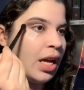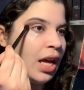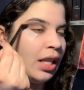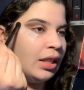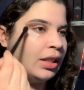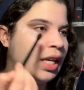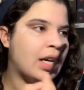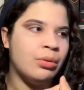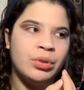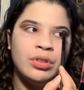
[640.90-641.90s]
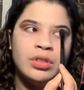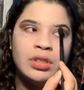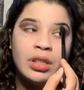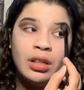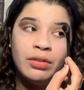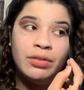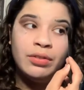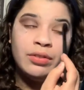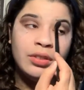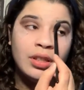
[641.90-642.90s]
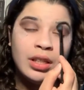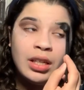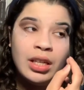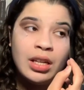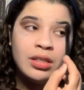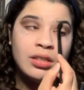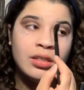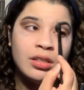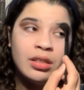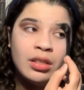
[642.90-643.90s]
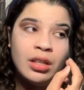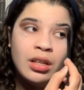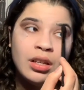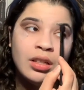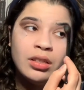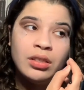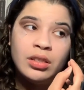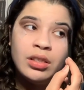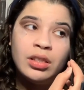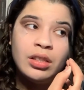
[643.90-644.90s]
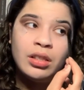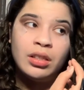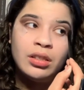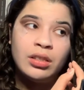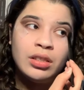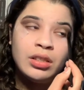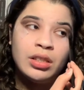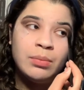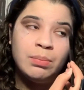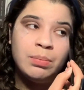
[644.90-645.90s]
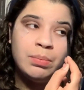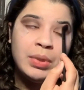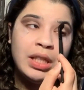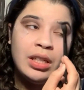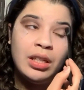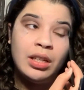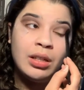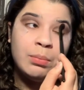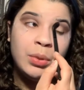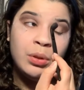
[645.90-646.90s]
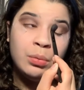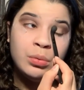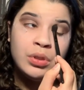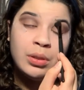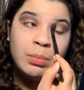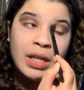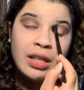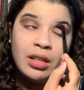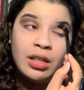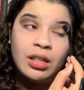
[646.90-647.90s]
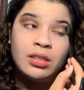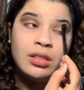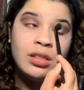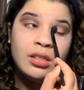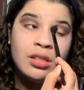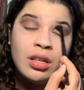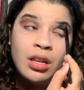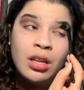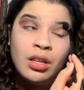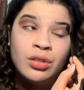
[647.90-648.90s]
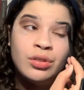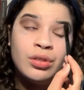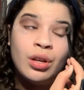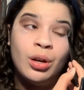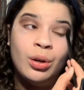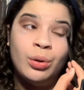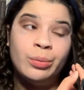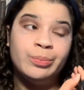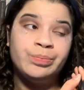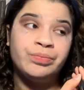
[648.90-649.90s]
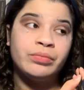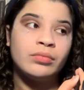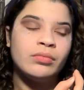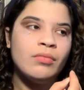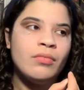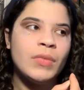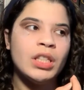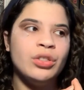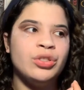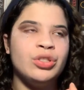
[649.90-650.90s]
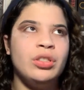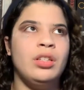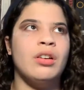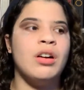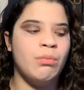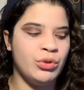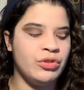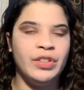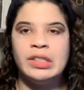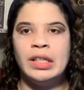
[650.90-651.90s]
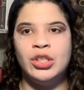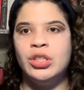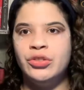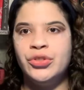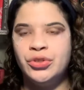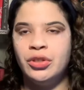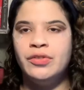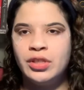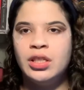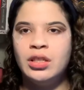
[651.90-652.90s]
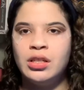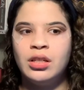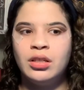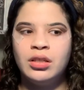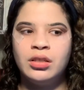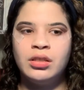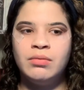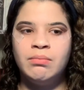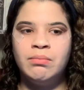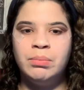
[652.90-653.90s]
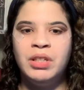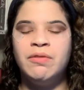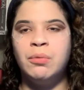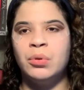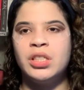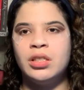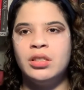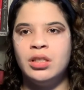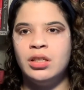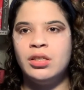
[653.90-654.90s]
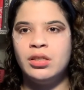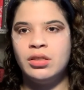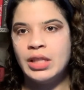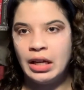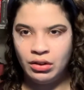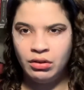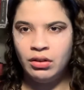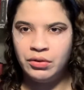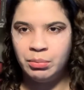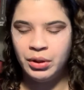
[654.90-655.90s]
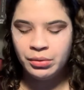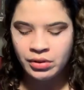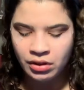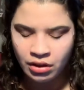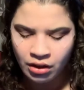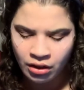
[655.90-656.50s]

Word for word: allowed herself, I guess, to be abused by the Nazis. So she almost feels like she deserves to be forced into this cycle of abuse.